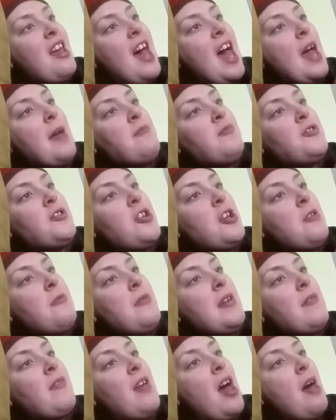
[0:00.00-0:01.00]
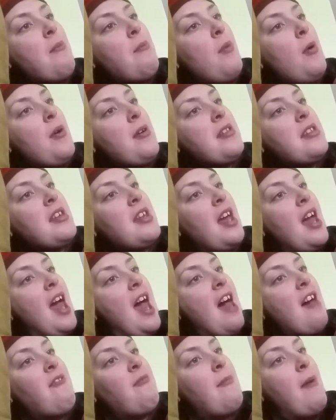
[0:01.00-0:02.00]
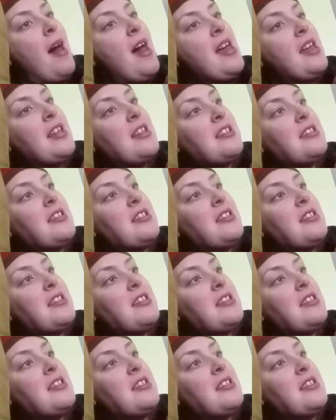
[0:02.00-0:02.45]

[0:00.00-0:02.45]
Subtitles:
"I'm sure we've come more than a half mile